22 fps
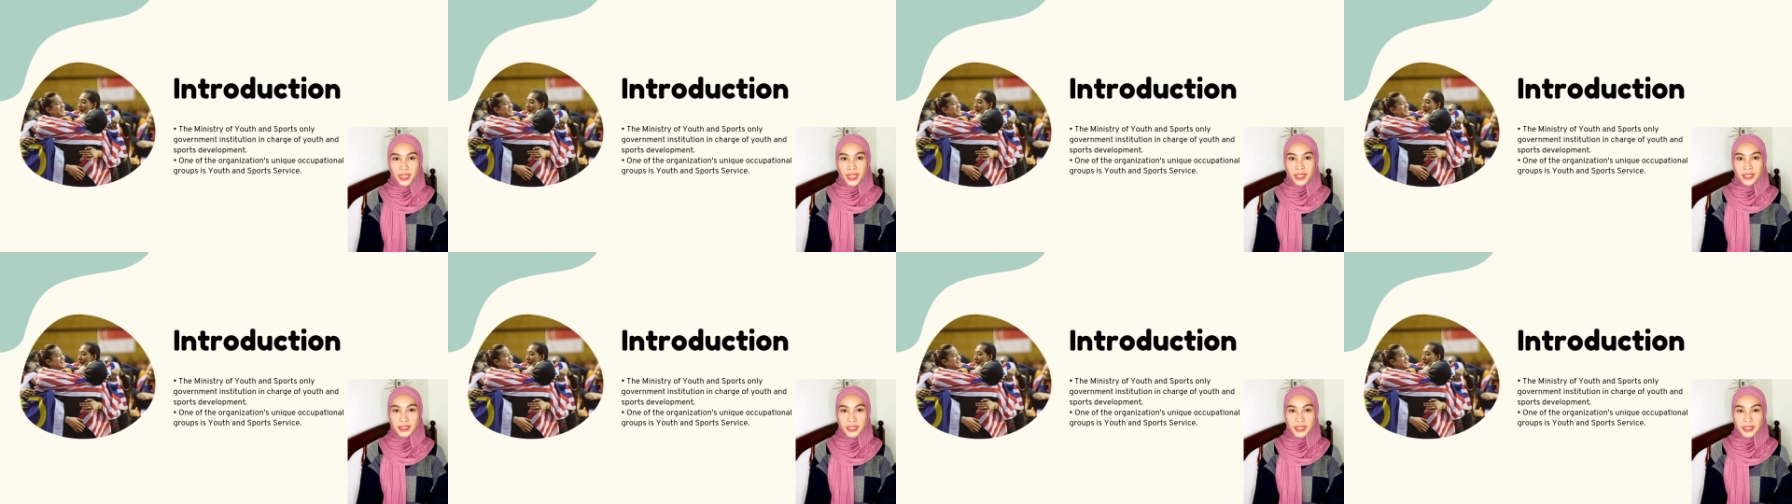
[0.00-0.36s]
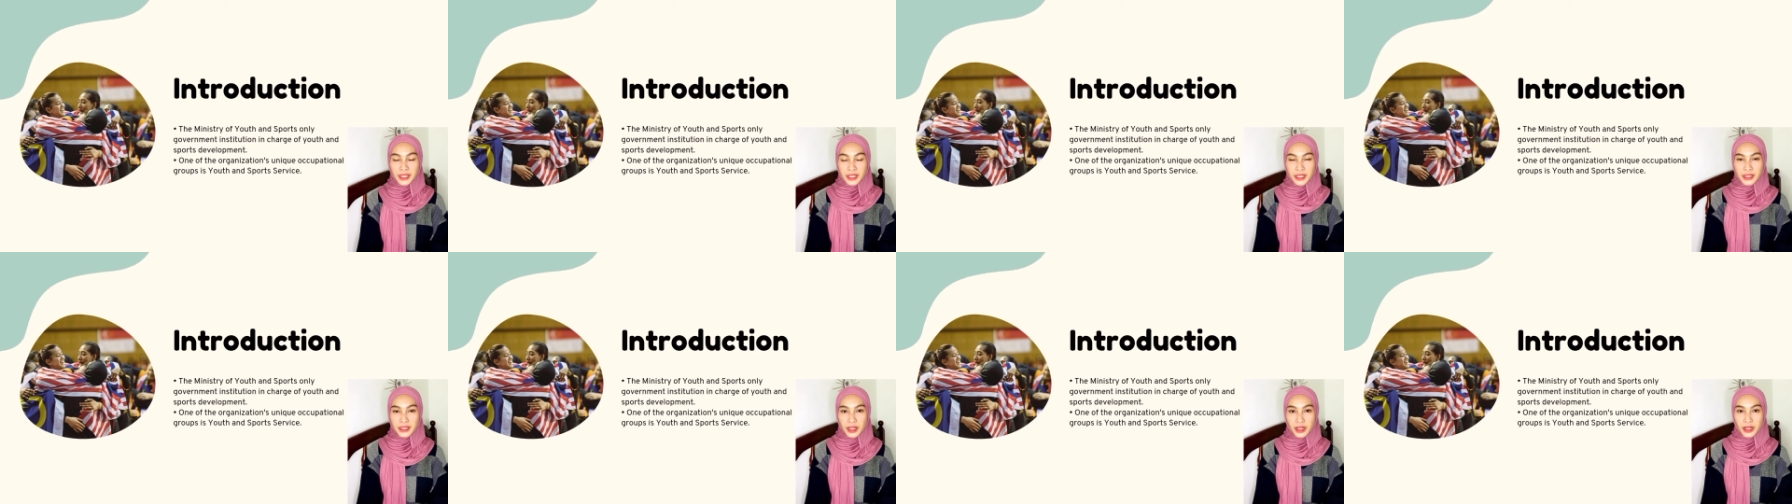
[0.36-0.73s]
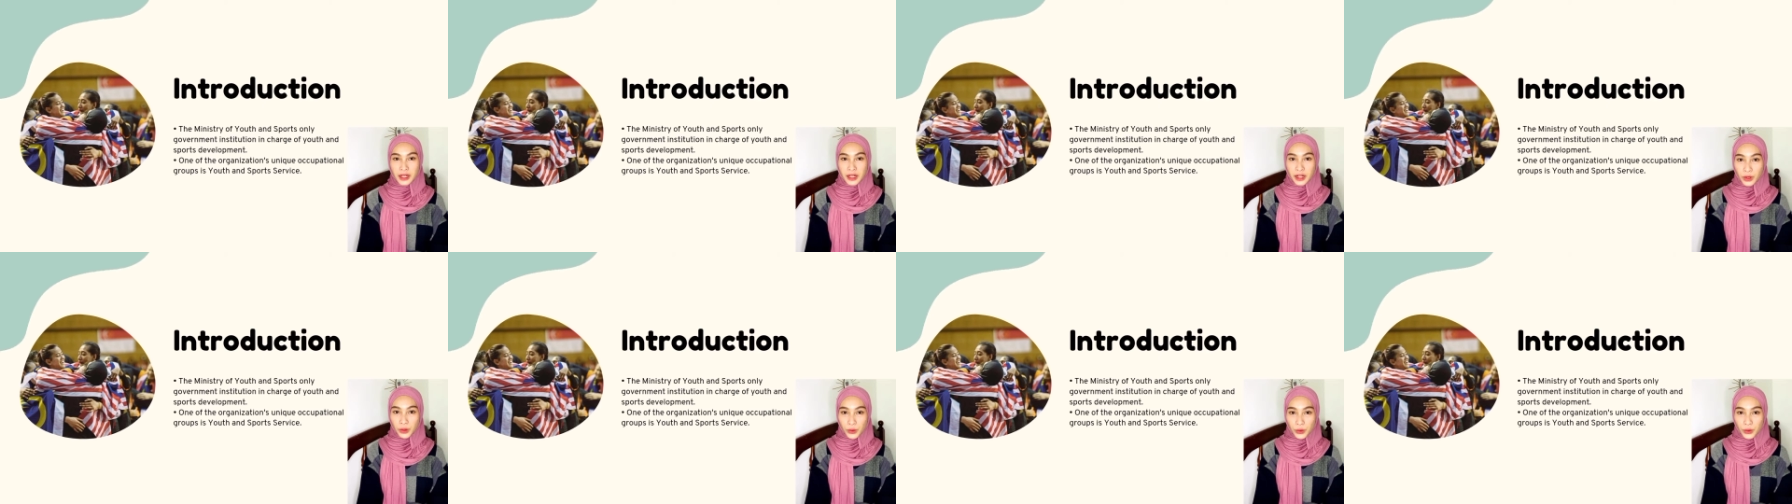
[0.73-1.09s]
This is a
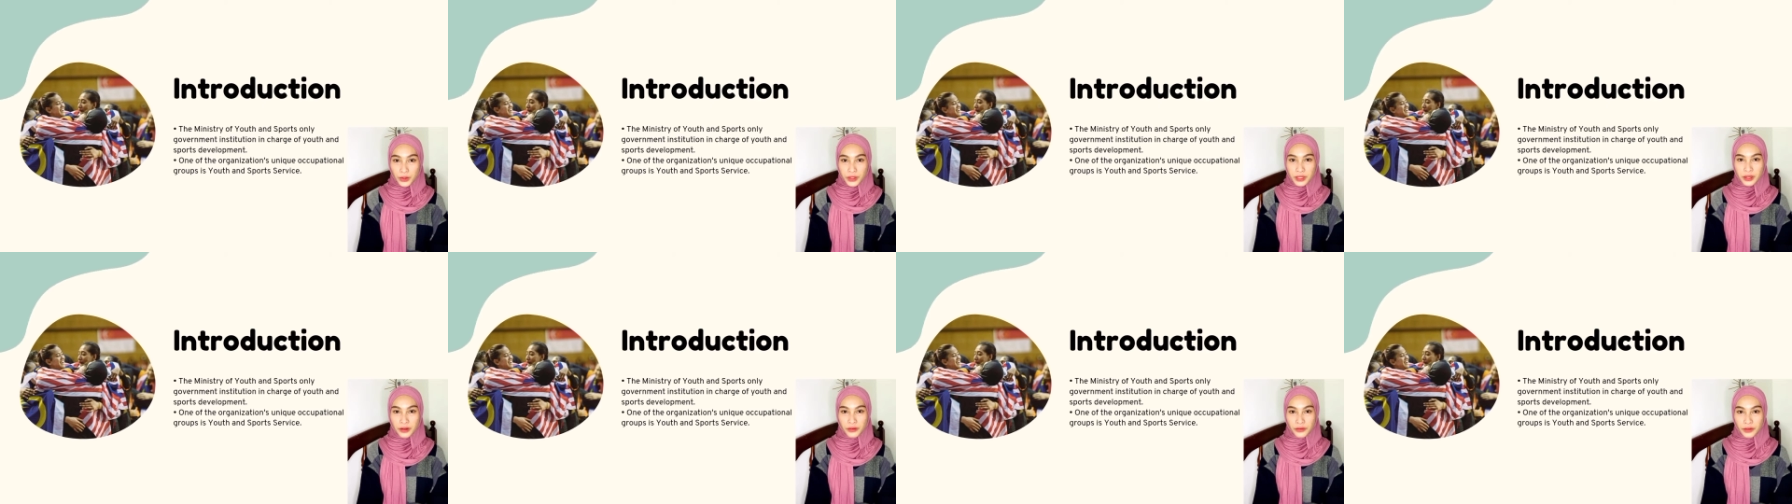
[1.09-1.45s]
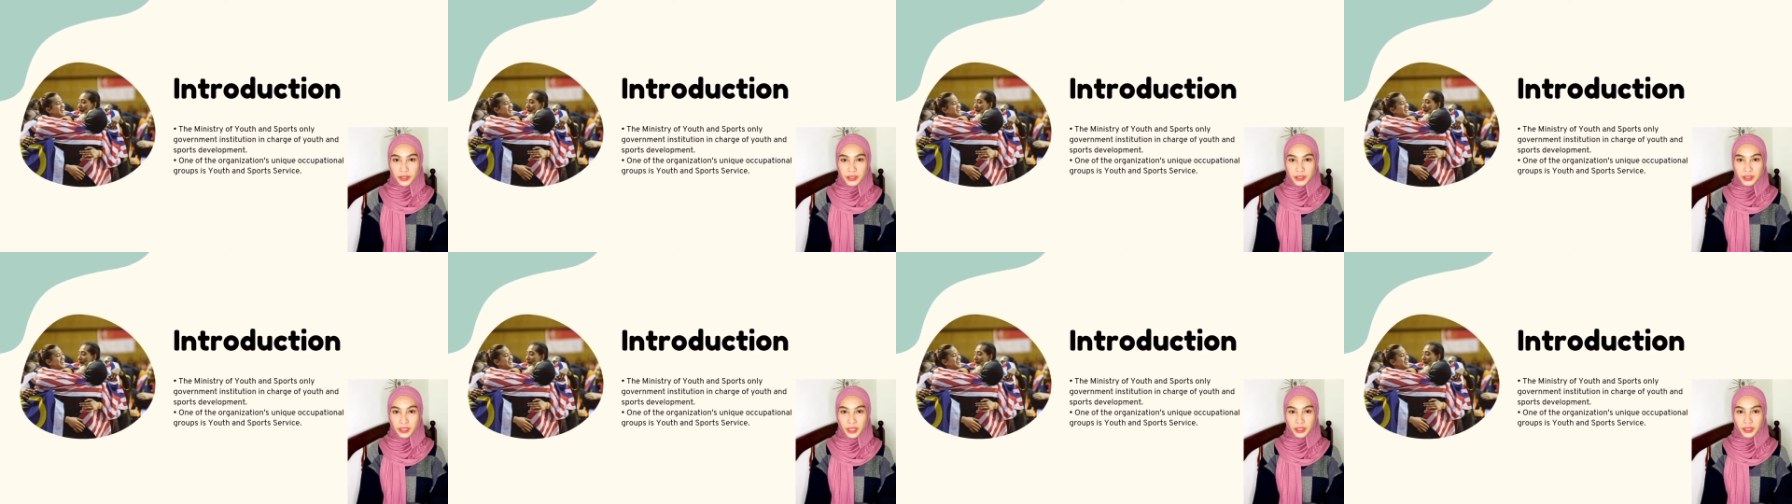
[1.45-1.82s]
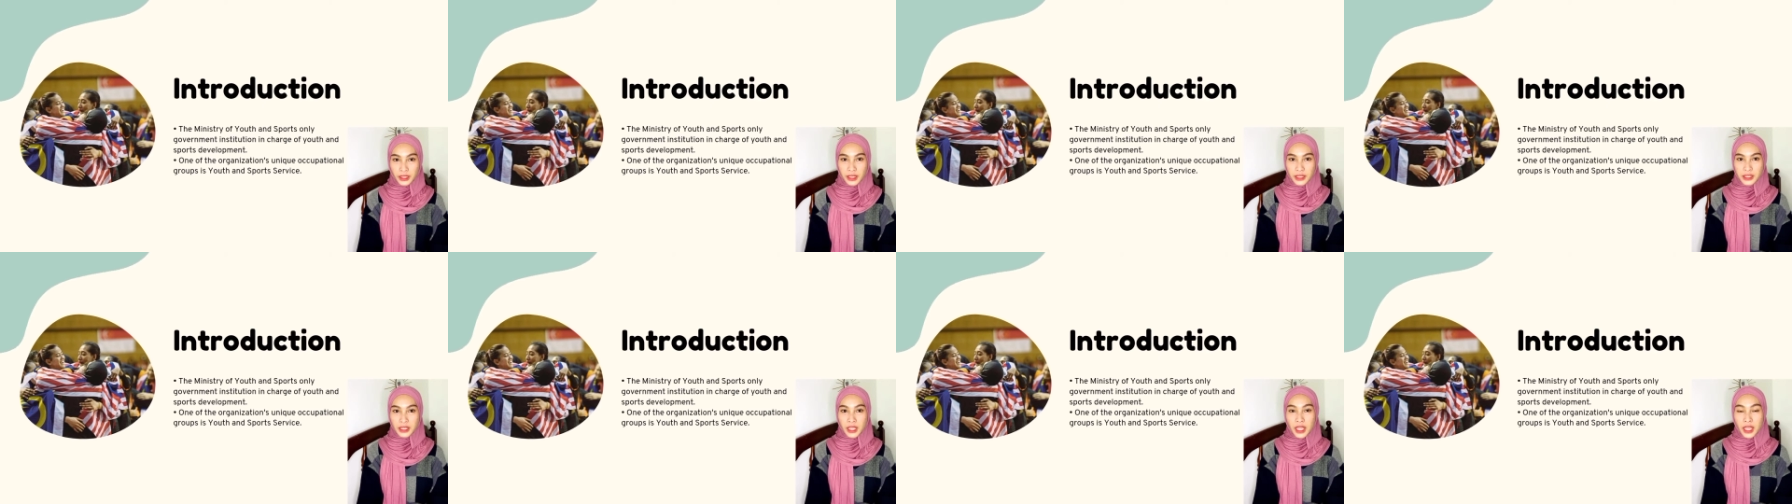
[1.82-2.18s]
closed service that
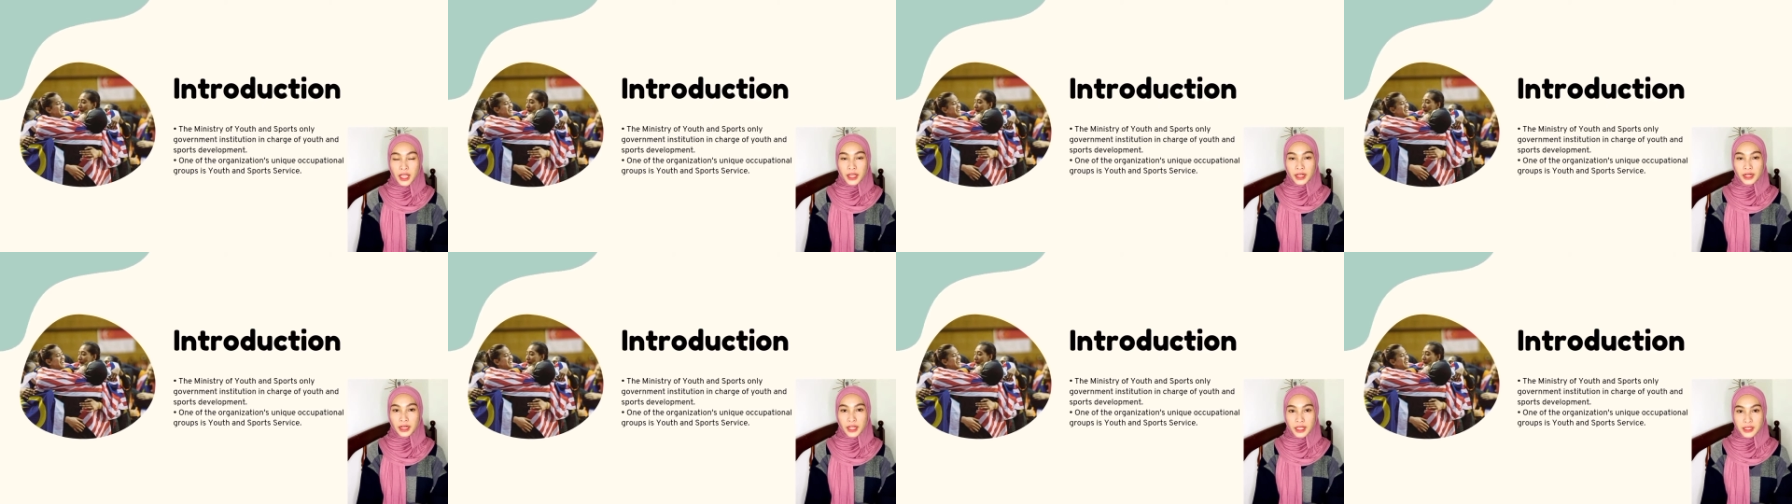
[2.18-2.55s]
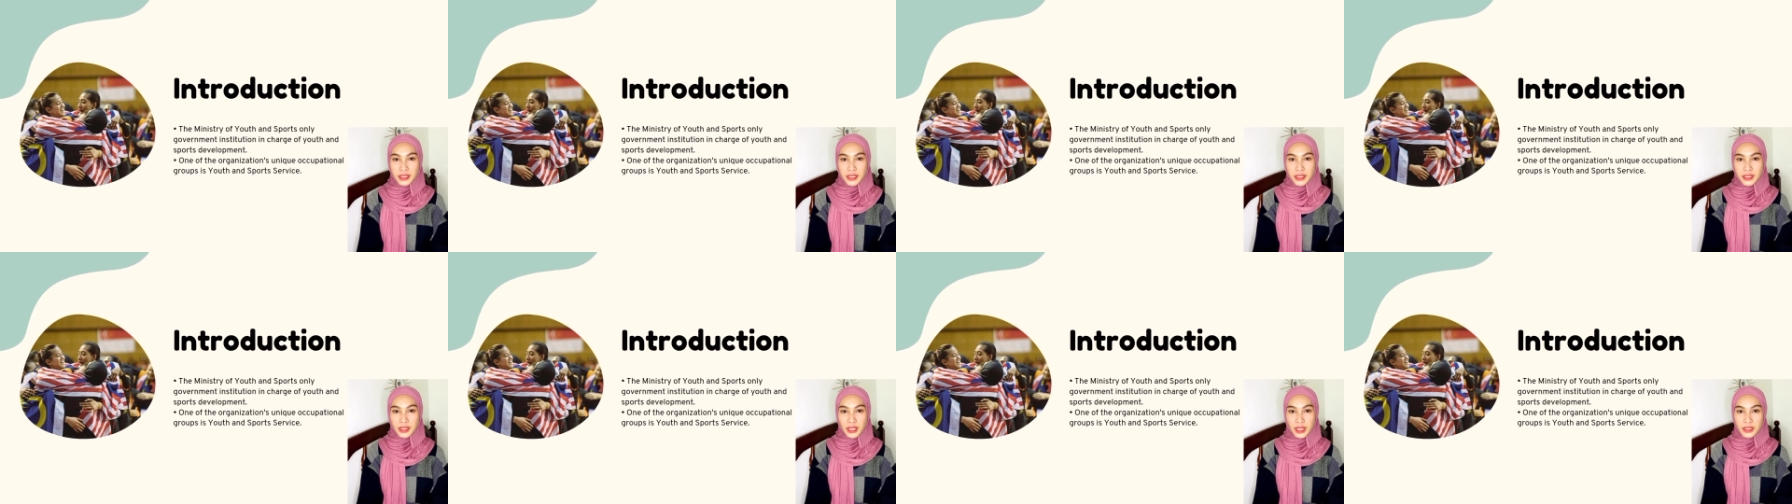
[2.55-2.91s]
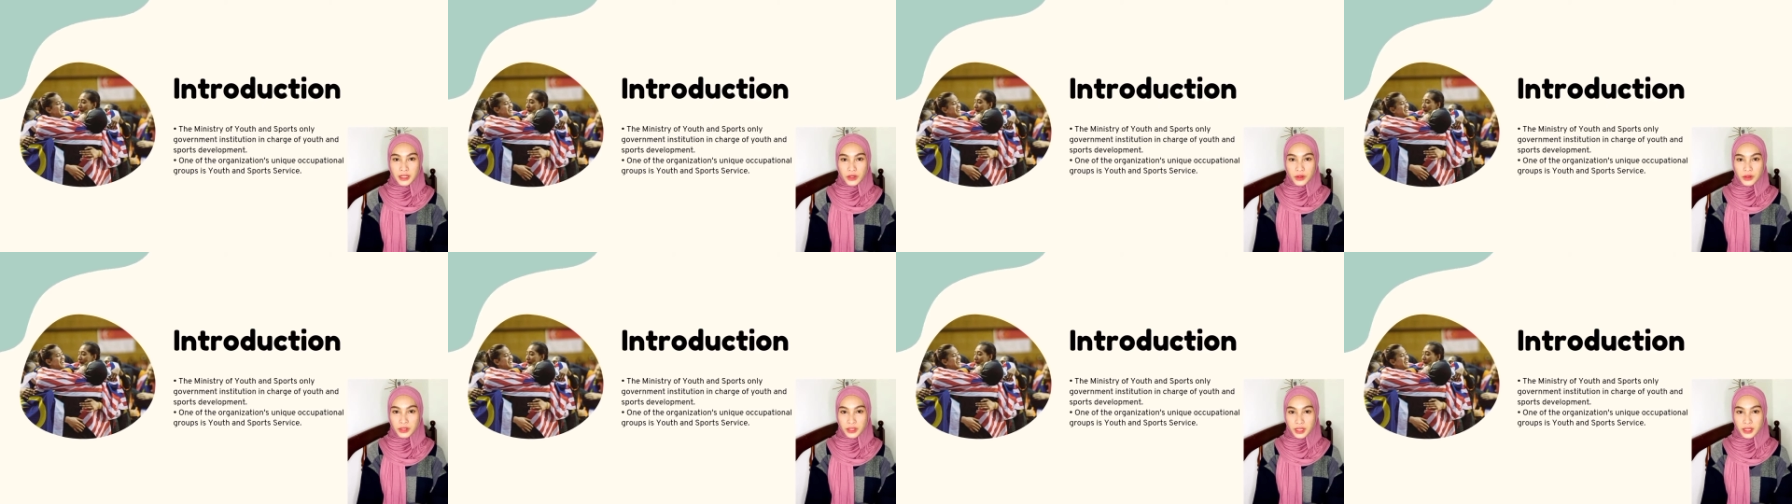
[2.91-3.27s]
is classed as
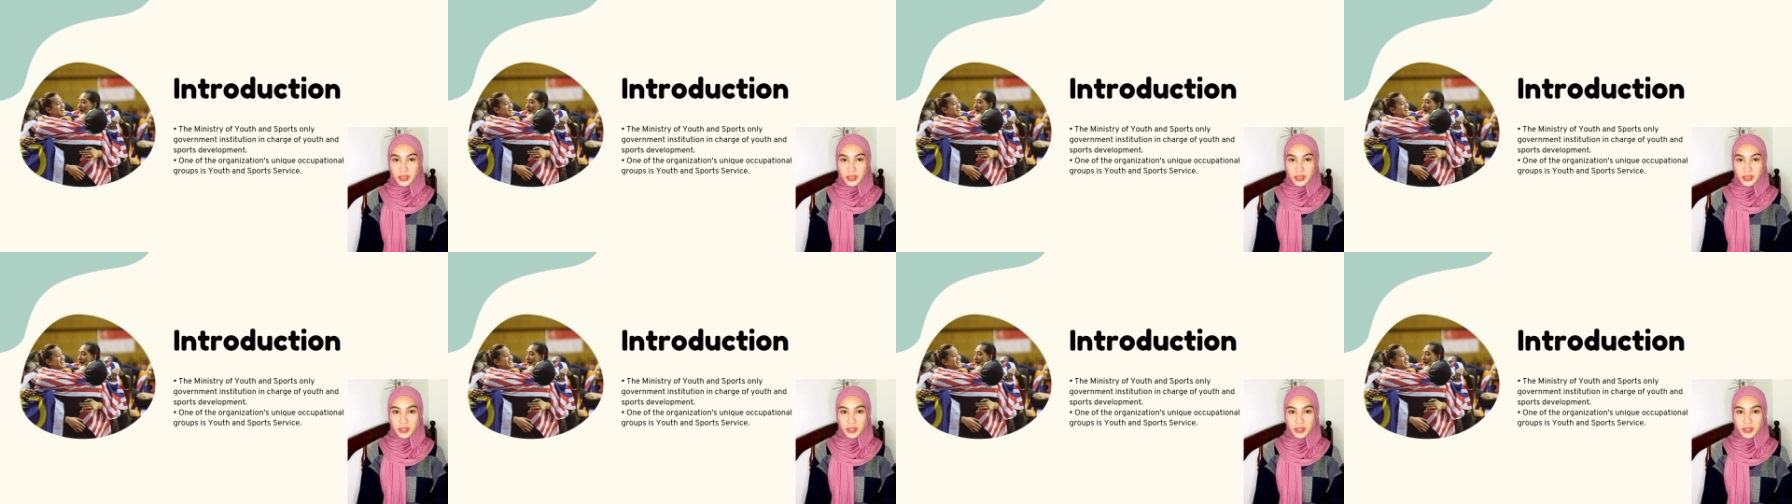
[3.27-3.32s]
social